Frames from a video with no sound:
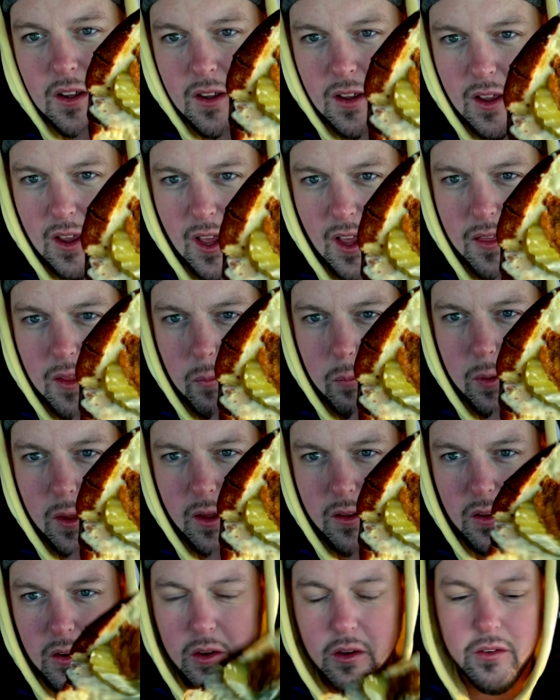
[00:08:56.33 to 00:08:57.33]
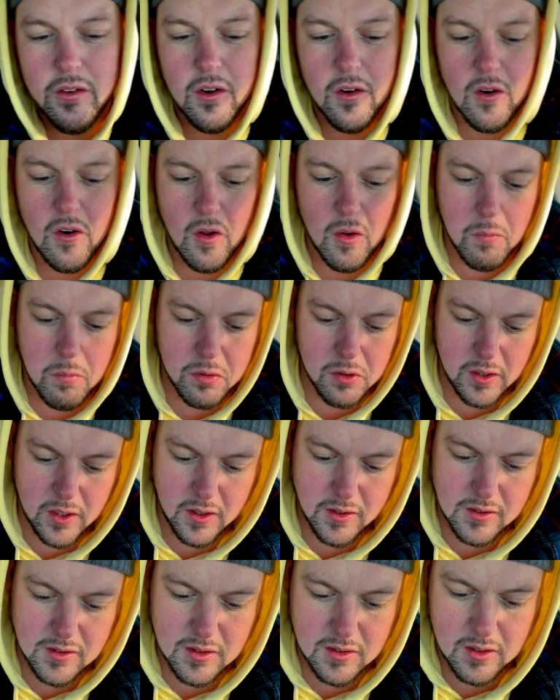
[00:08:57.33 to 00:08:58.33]
and the pickles are all
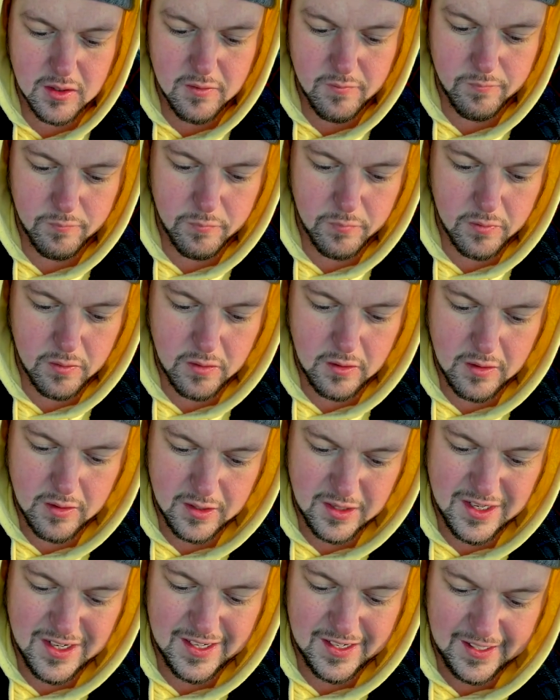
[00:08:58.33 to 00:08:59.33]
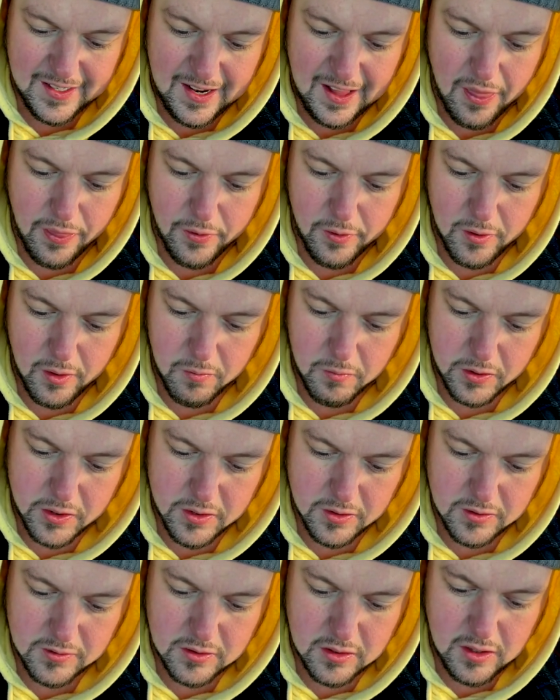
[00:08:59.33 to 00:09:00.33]
placed together, which
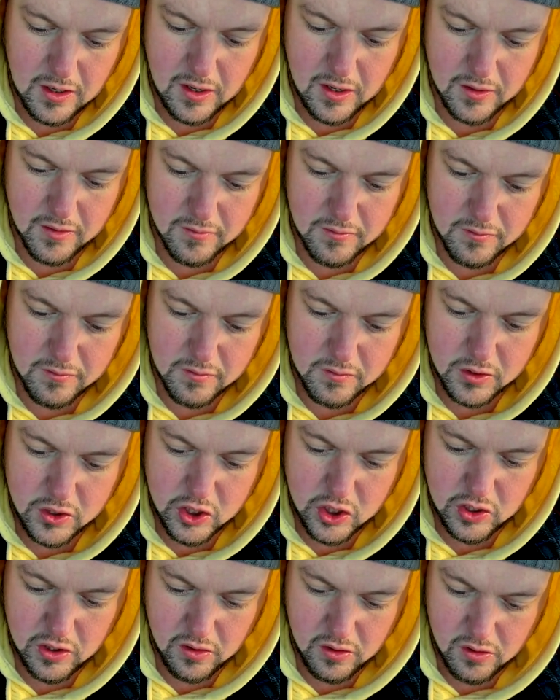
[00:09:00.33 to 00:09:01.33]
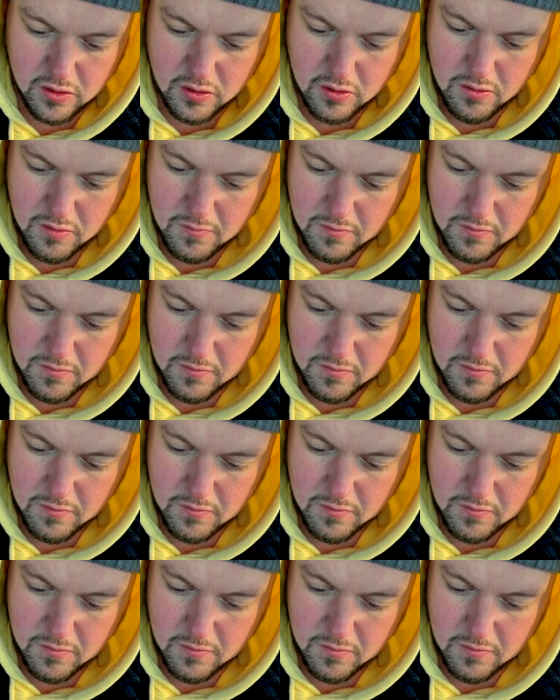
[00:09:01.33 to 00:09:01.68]
is not chill,